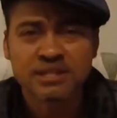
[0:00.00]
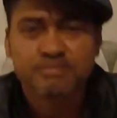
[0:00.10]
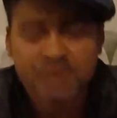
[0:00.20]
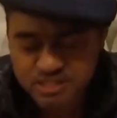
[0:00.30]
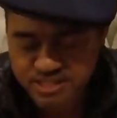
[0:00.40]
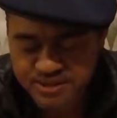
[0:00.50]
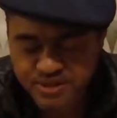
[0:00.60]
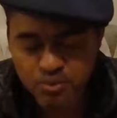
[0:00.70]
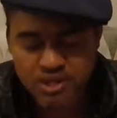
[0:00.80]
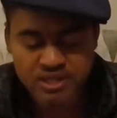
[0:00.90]
The military
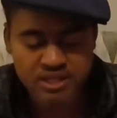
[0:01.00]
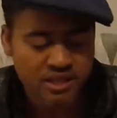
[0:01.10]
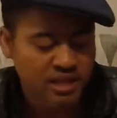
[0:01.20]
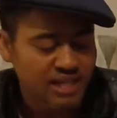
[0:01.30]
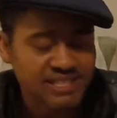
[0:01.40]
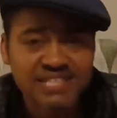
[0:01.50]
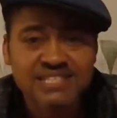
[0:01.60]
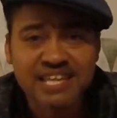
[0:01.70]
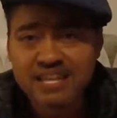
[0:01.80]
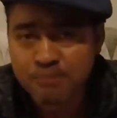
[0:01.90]
wanted a
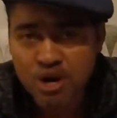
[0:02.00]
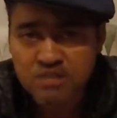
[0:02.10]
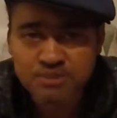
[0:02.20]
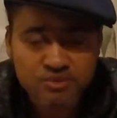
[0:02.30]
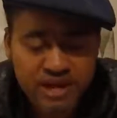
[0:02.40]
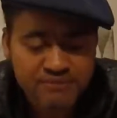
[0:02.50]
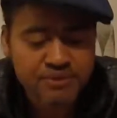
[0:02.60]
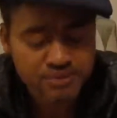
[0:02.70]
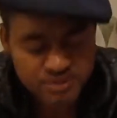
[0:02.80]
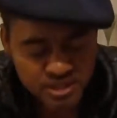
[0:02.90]
designated marksman
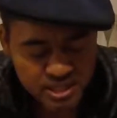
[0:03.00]
rifle,